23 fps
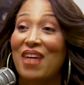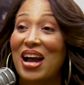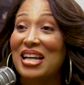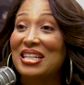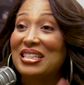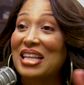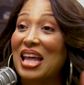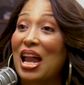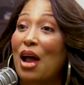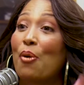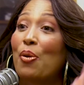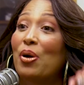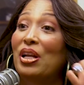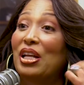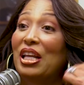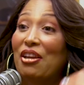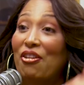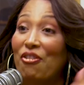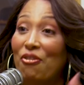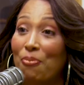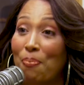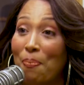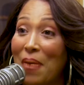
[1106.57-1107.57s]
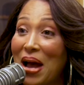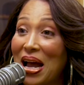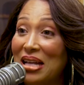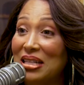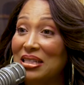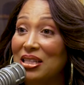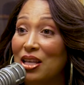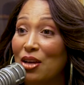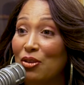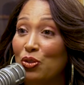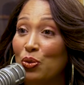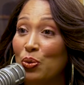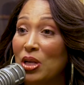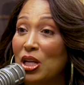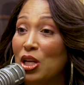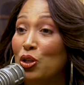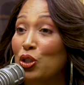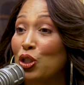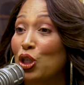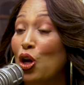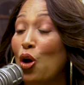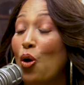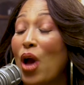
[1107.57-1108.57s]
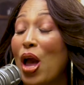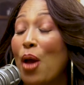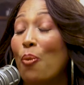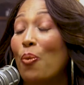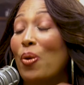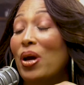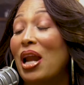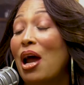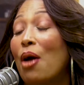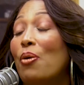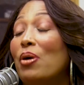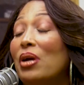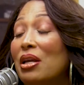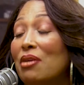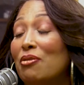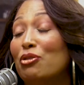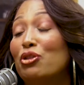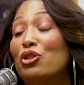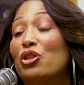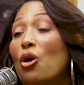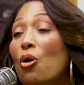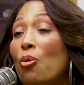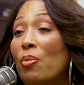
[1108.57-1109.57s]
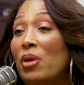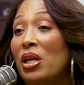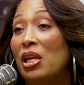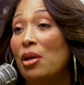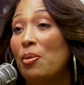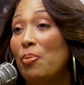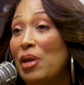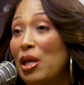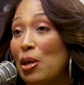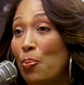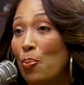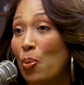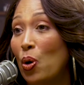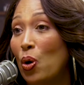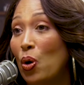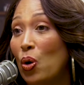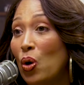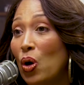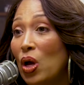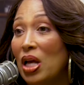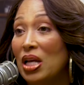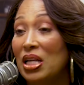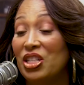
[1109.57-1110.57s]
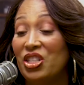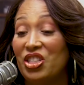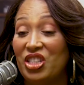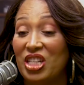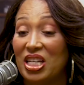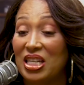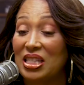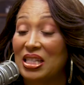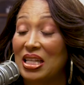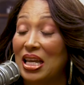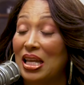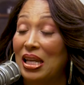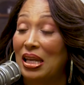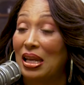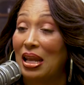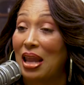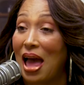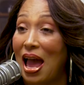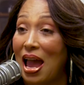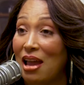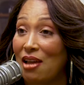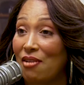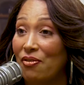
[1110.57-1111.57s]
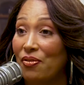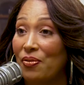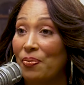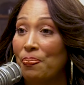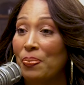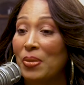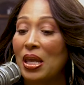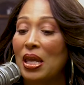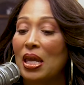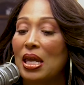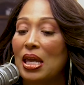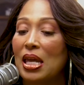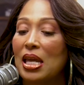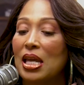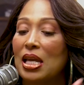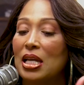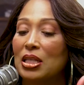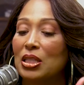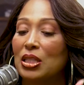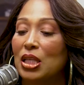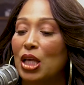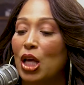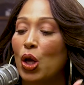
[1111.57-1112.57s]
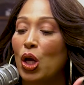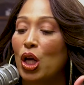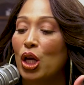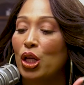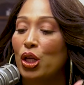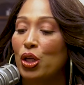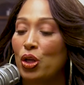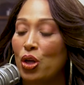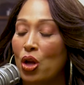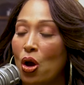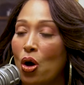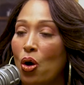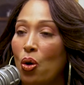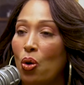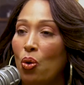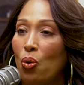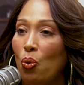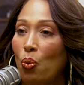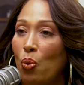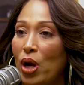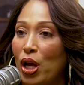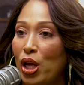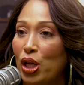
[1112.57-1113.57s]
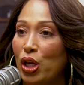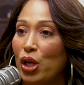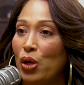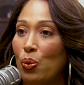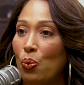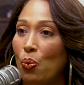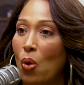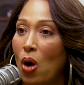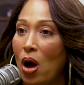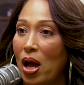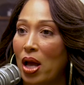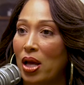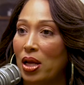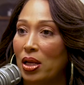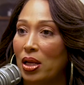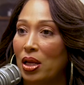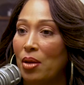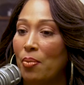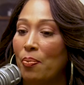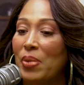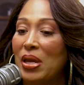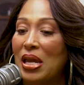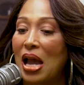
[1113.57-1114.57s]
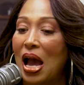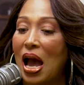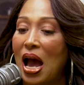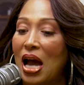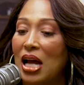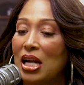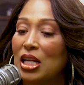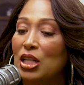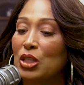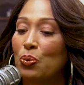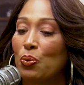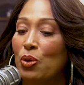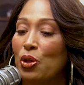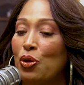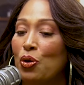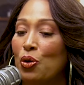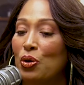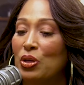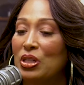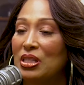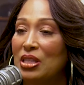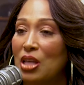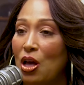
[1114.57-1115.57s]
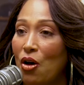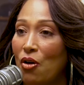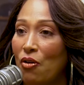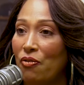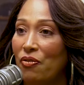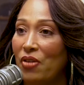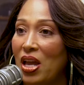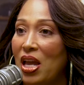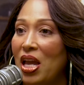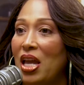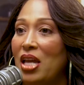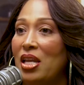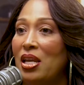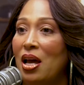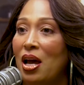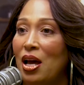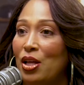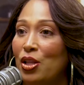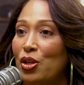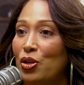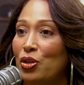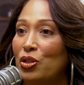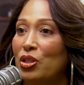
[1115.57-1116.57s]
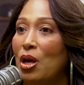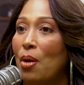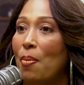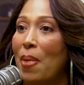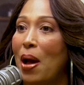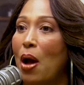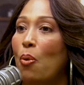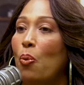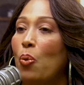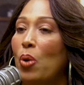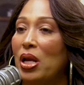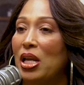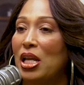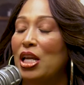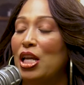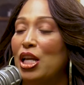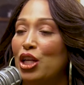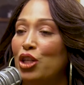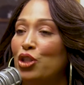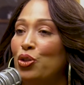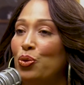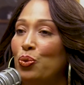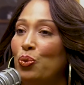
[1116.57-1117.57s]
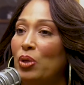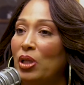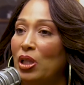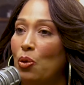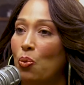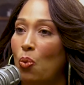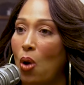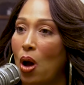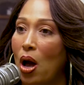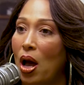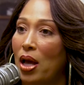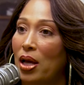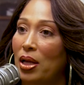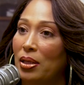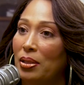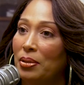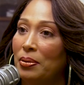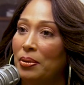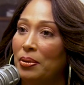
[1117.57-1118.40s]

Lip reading: advice that I would give myself 20 years ago, and what I would give so many people just in life, is know what you want. Be honest with yourself and others about what it is you really want.